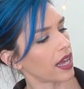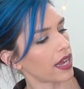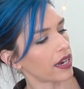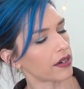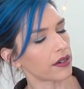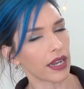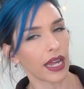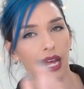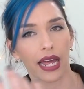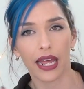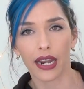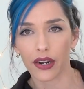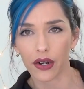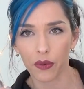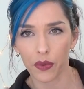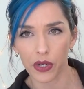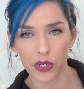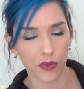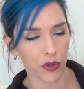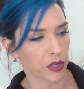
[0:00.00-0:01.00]
I don't, I don't
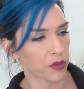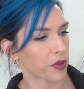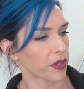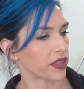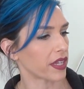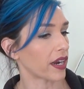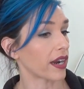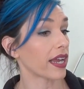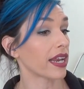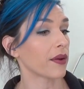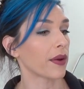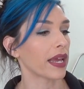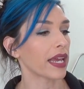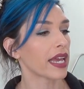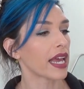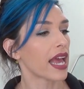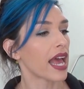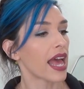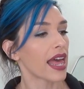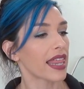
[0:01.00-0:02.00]
know what you're supposed to put there. Anyway,
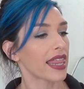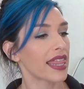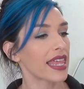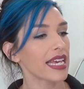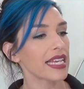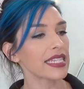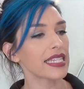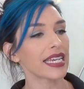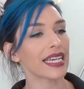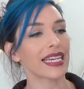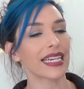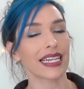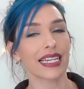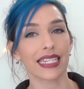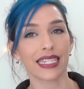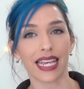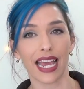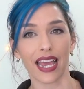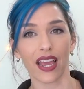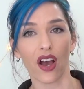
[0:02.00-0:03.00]
this
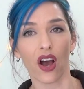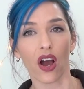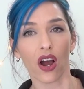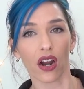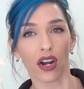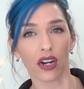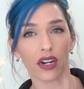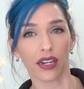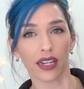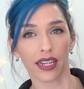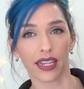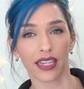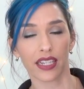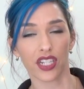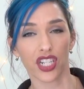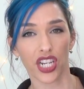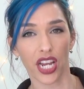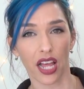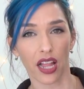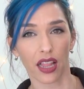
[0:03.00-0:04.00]
is a hard
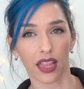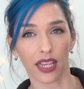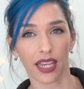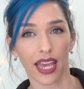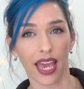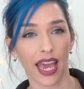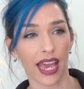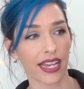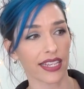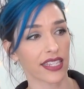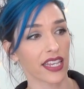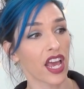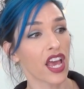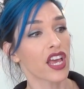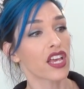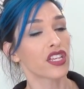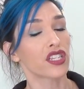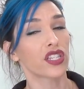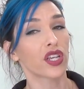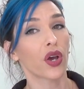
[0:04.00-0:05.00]
shell case.
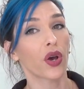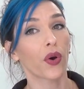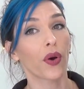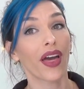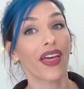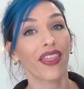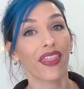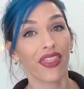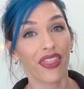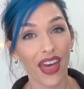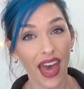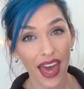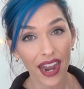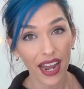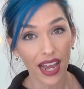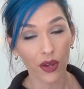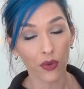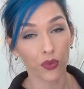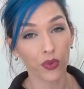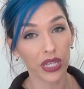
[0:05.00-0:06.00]
So
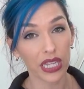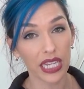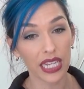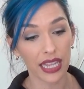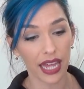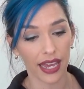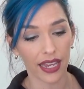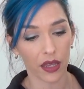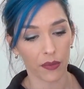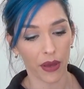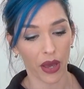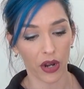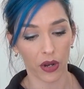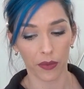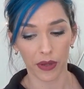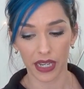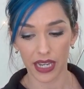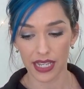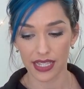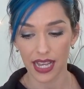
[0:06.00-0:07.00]
that I really like about
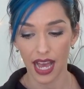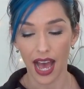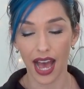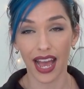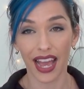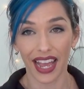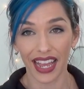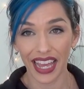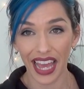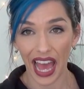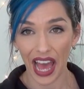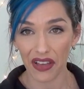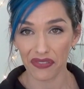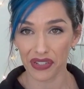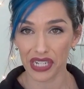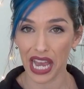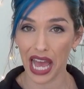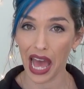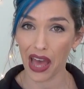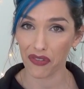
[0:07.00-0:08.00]
it because I
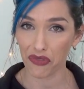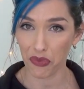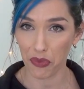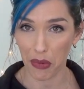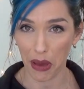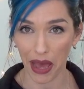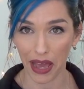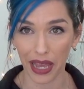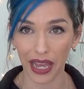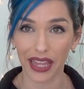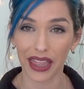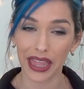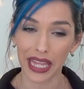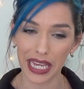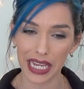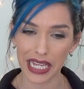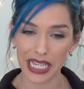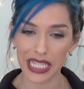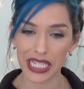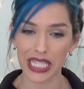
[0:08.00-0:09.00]
have to have my
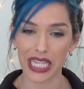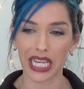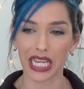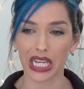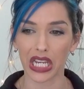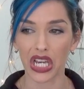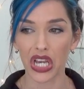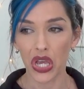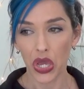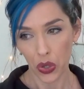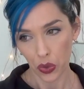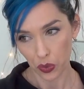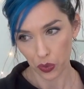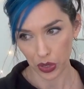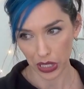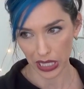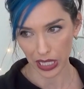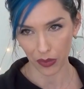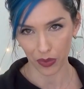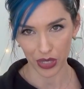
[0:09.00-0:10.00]
things like
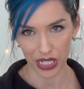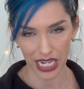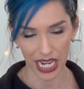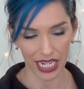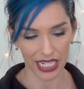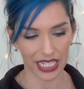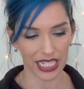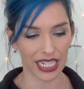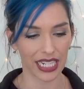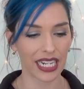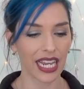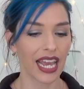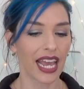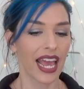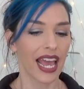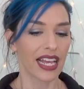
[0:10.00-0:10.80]
really protected.